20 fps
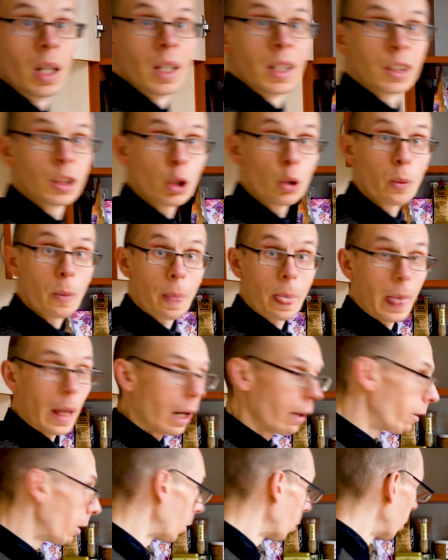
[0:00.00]
So I
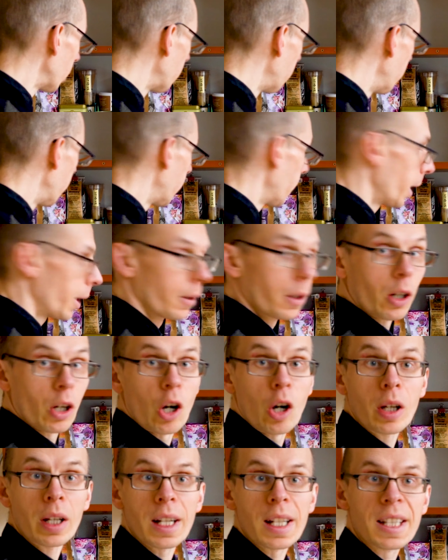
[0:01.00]
will not make a
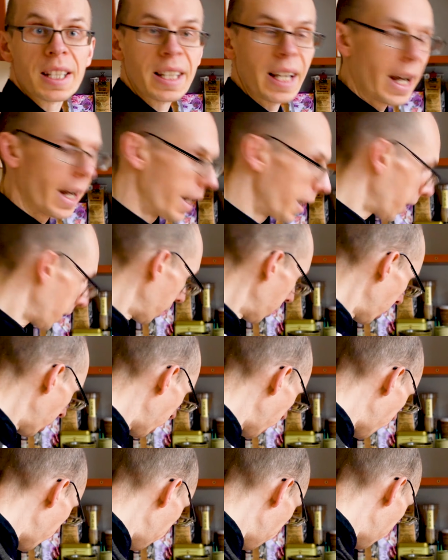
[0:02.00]
rocket science in
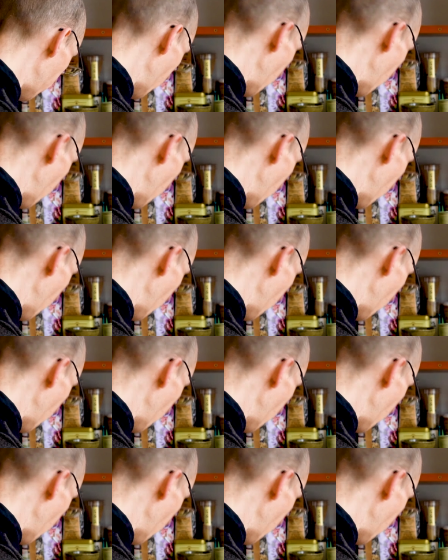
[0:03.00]
here.